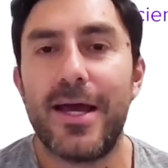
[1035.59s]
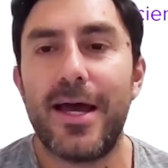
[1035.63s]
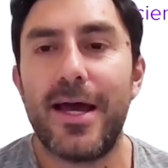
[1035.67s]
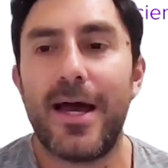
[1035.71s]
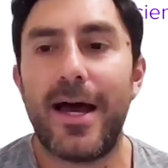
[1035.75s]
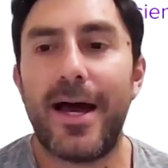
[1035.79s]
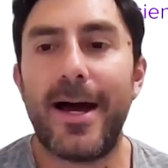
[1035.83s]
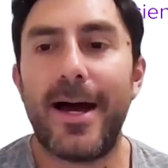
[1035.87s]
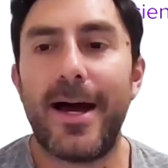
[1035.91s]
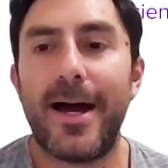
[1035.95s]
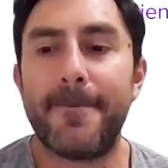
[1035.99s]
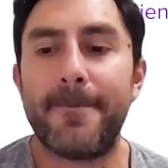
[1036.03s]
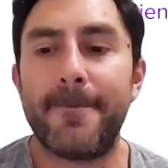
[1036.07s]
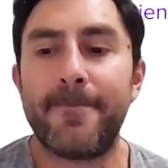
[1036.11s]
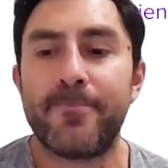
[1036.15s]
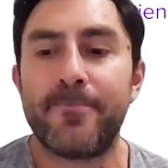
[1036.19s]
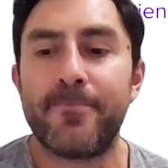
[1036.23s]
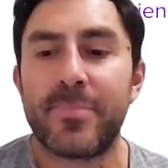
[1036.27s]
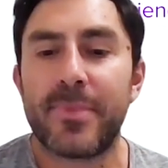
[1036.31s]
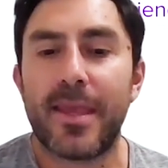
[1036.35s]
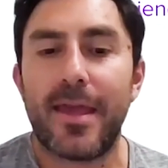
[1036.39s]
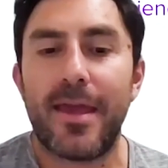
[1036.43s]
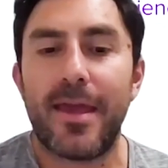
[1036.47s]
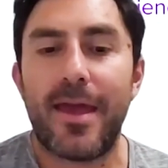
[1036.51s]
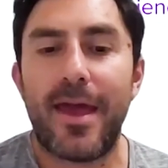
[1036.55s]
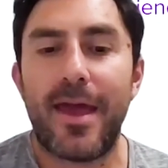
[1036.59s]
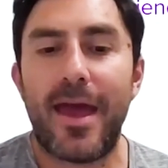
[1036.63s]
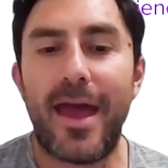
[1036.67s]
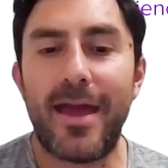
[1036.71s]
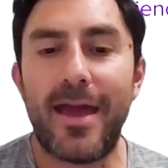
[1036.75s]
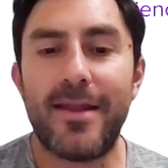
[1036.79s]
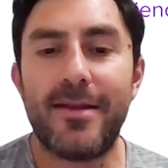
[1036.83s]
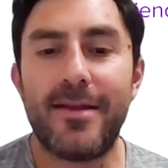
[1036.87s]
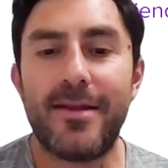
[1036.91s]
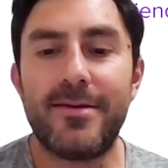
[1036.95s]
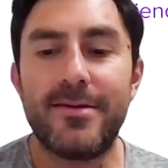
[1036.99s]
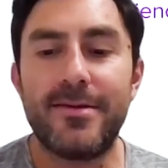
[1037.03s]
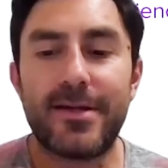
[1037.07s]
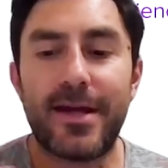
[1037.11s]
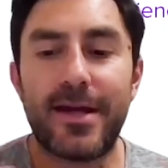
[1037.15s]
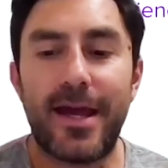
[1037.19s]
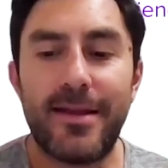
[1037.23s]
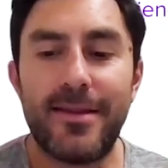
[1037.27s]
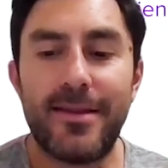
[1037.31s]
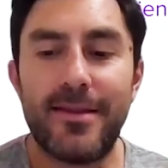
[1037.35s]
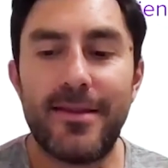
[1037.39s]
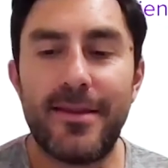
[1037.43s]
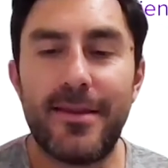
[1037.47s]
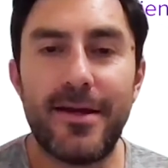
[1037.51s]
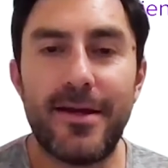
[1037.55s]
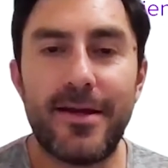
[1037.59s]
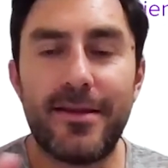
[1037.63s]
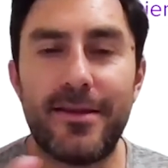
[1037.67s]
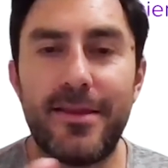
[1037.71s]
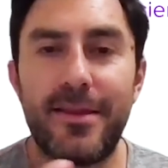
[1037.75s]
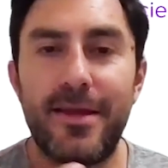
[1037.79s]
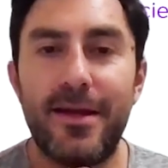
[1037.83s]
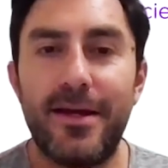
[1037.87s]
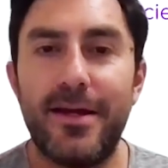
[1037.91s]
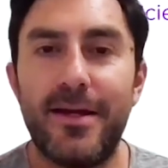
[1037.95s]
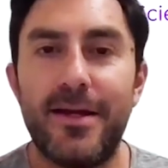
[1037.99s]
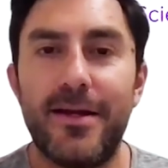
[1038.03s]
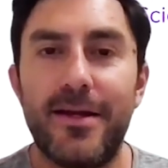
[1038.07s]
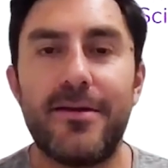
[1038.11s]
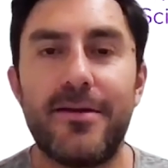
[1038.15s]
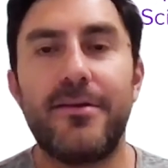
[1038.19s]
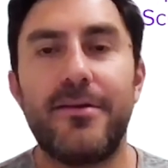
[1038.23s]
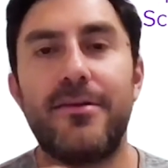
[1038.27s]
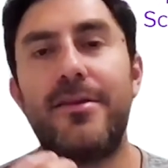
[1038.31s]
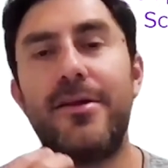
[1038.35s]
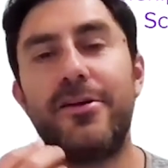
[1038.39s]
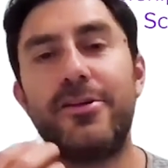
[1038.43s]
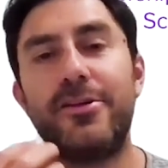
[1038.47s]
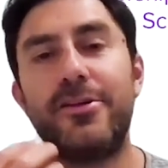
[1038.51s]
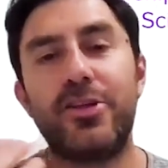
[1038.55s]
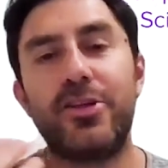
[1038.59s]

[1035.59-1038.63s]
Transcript: and there's